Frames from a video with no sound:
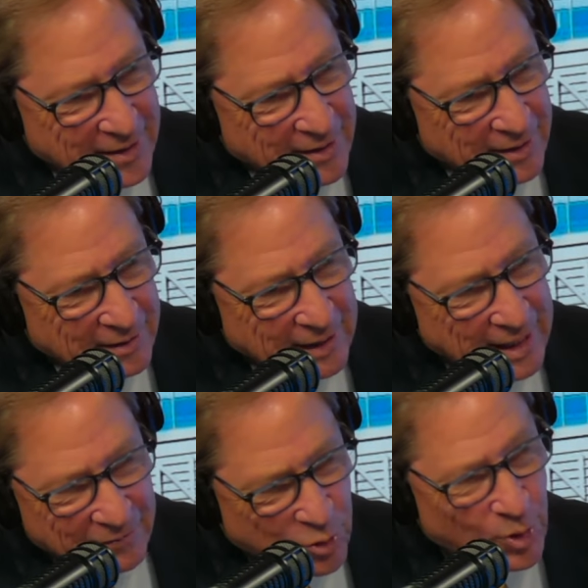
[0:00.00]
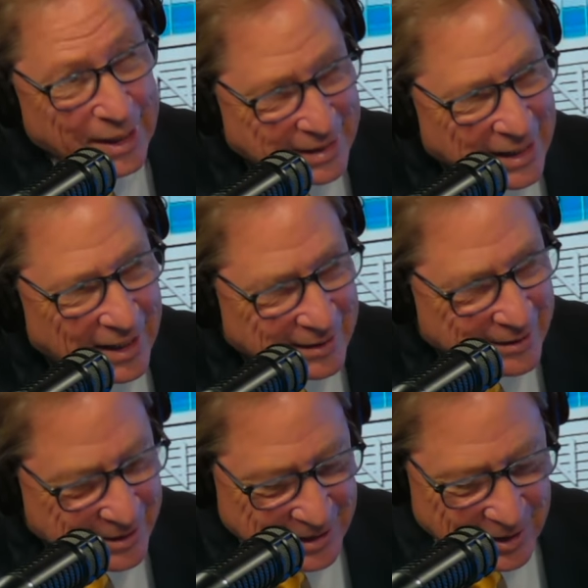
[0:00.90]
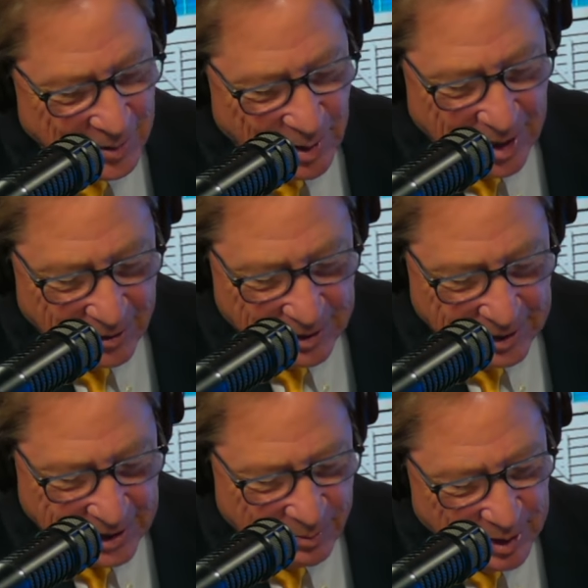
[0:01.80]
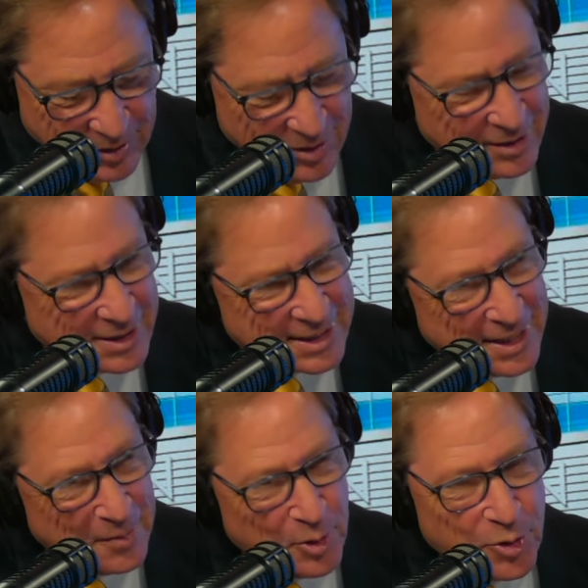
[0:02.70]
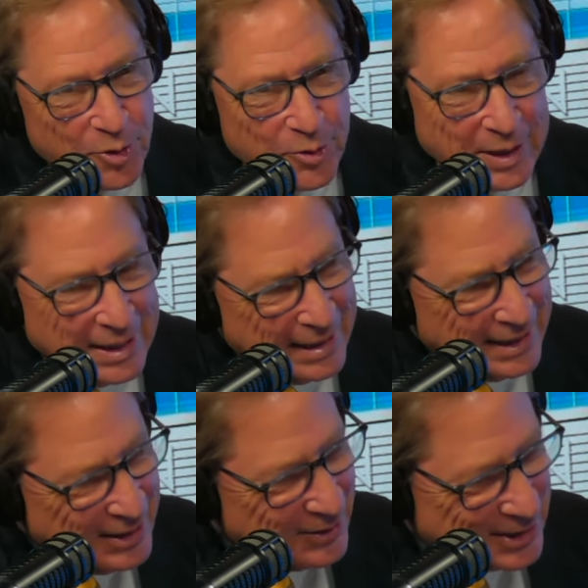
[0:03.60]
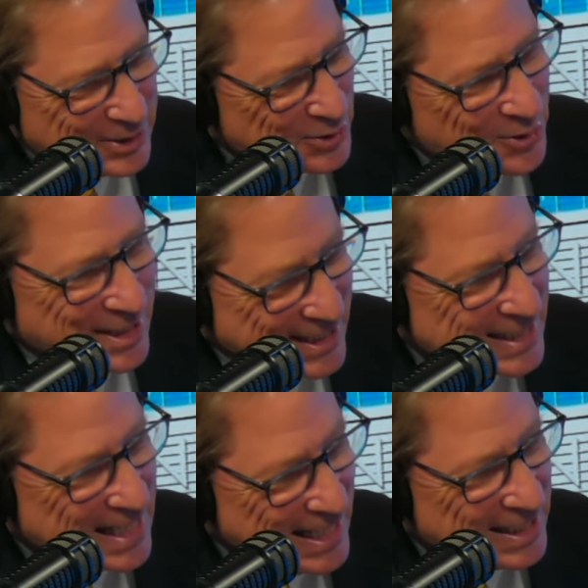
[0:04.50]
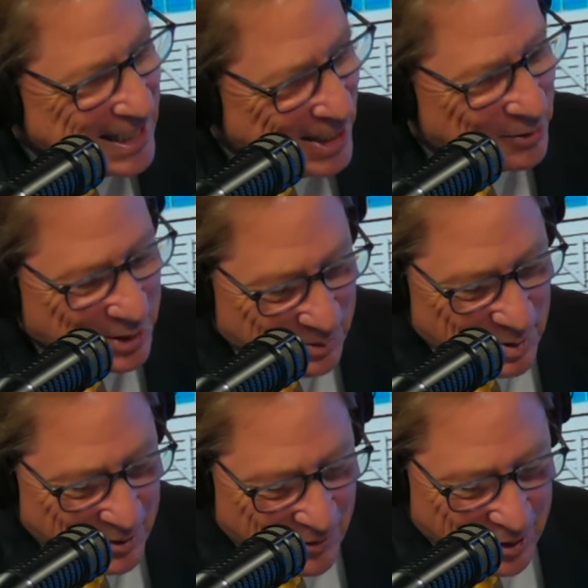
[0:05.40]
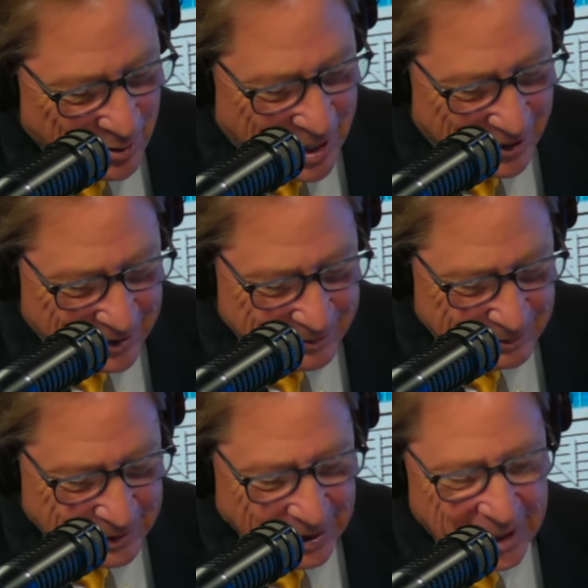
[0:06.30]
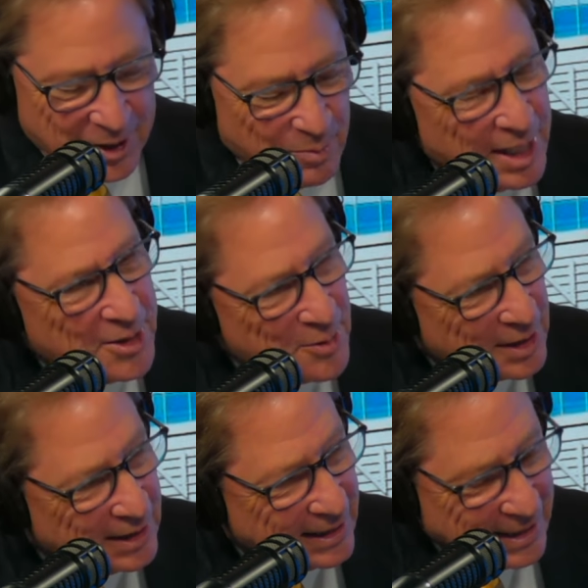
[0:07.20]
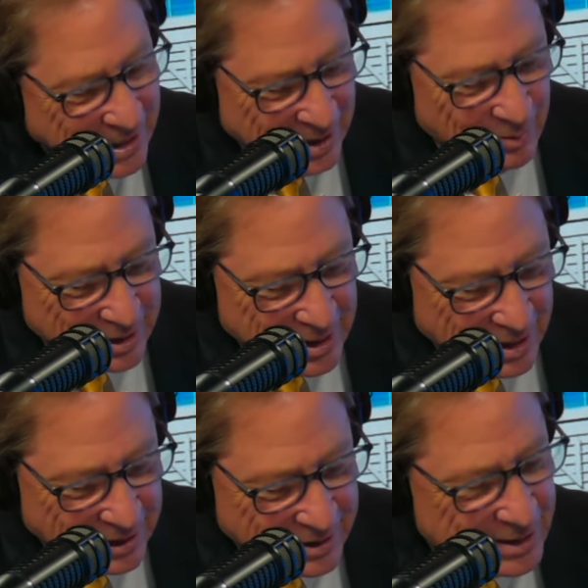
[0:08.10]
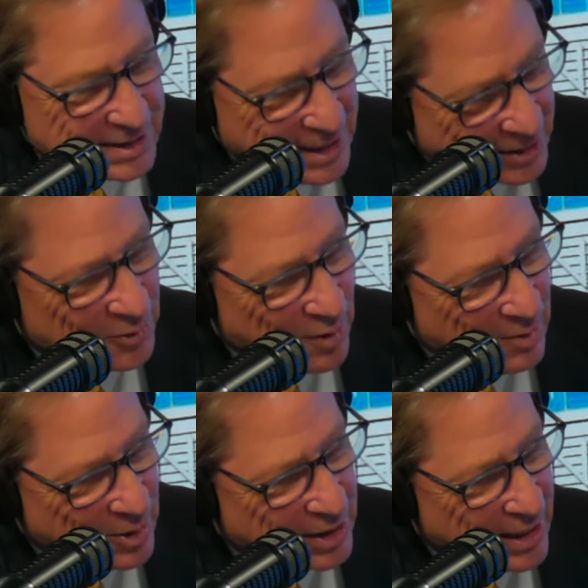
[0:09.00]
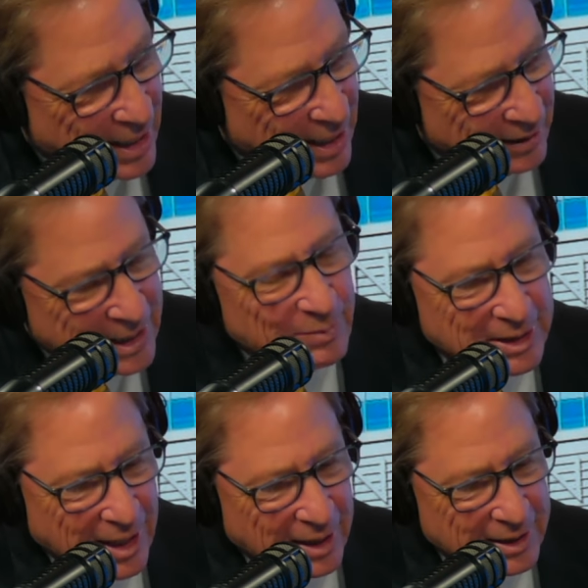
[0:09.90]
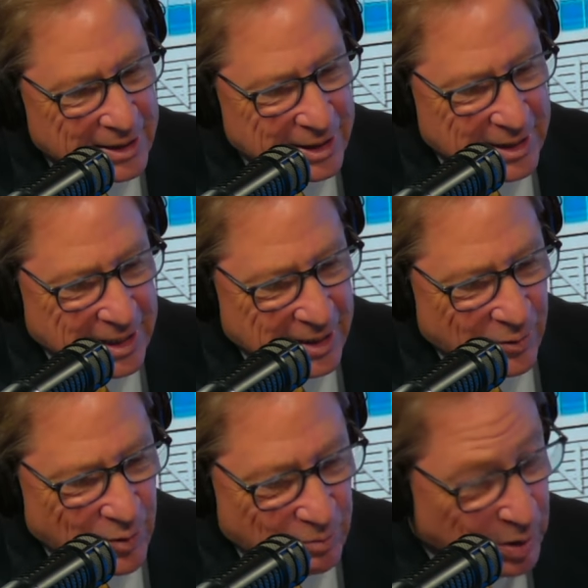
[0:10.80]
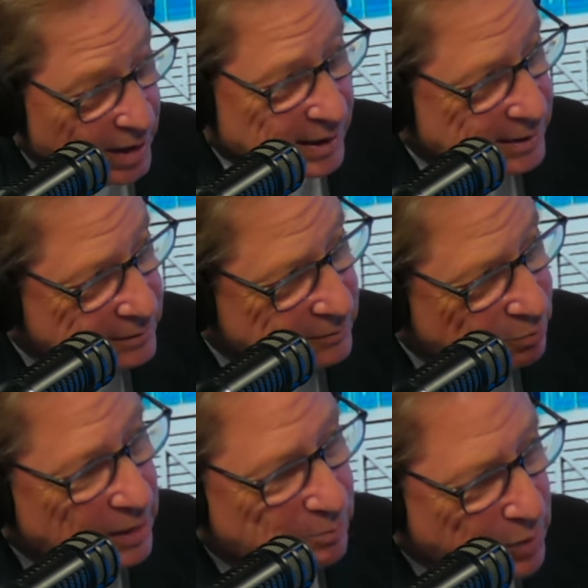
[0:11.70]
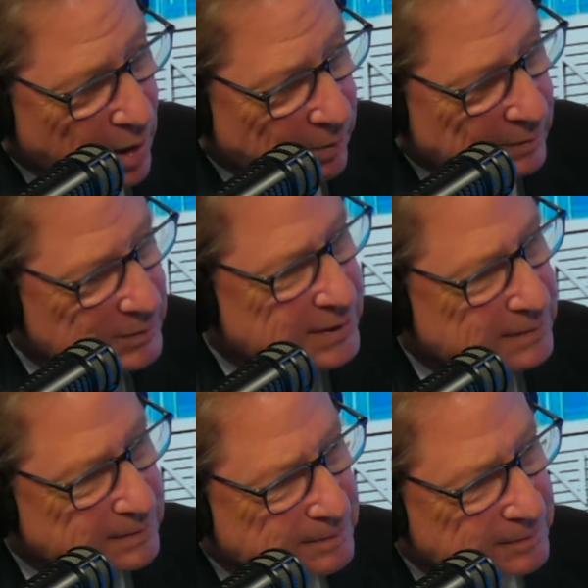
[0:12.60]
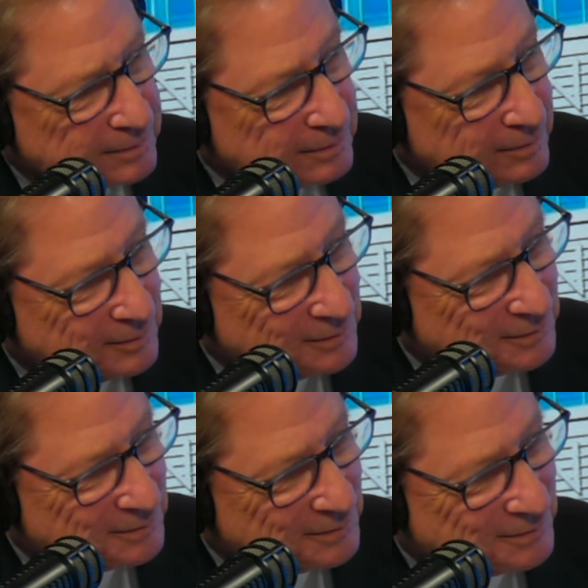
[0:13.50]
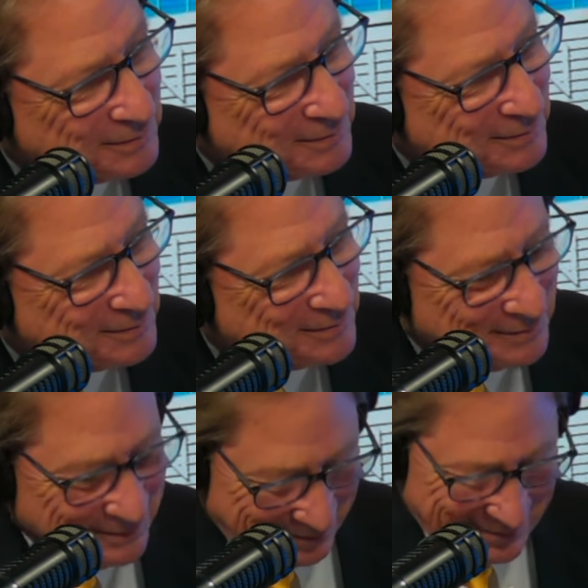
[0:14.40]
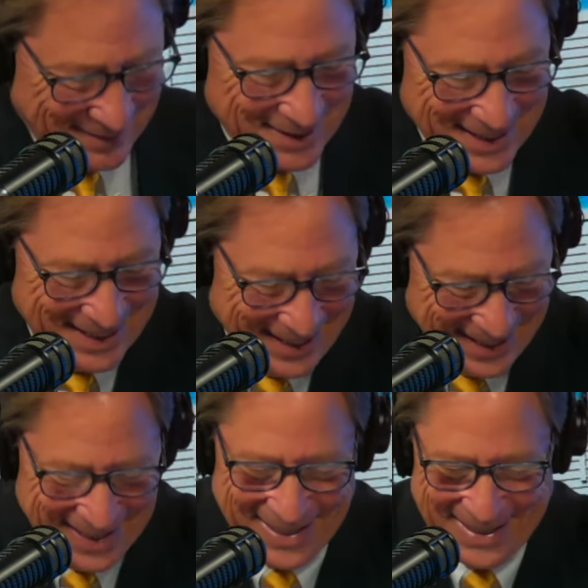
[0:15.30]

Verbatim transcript: there are a lot of great doctors at the Mayo Clinic, but there are some who just sort of stand out above the crowd. Like Mayo Clinic hematologist Dr. Robert Kyle. Hematologists deal with blood blood problems. I think the most important of the cancer doctors. That's just me.